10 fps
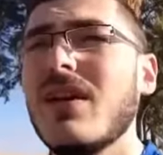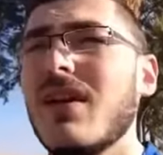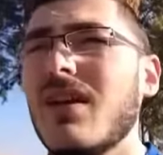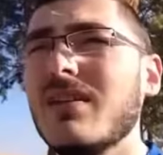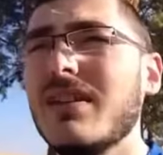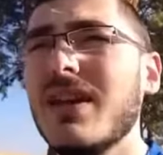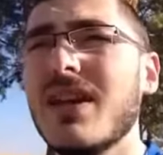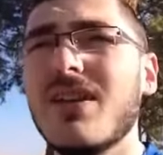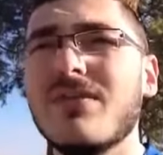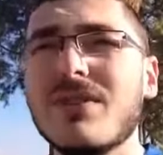Uh, they
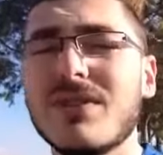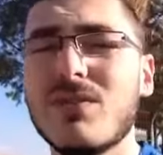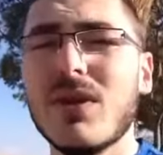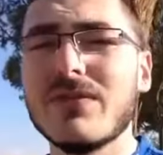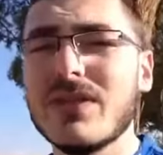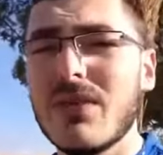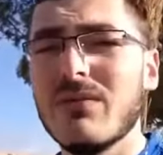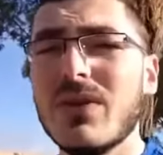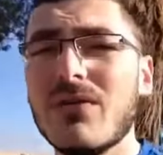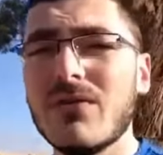have this 12
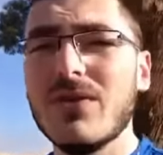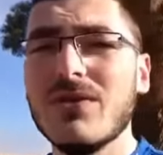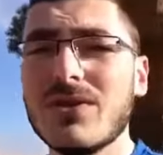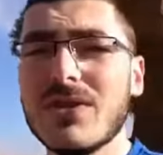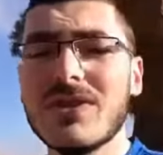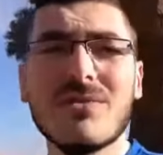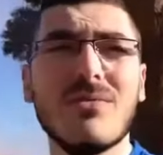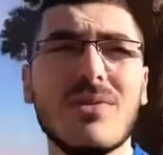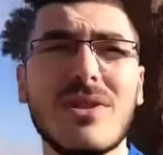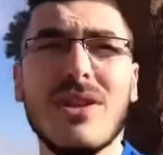step done for you
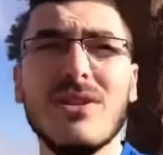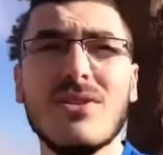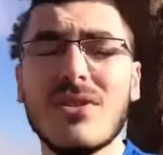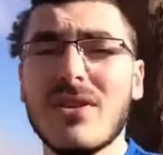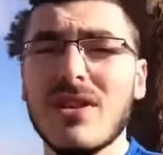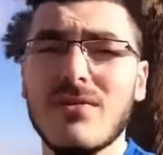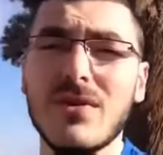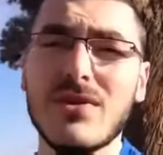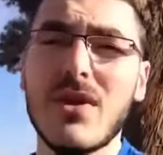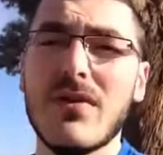system where they teach you how to get
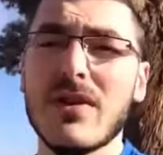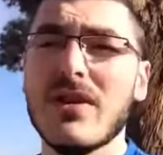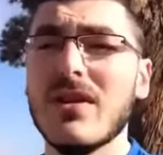free traffic,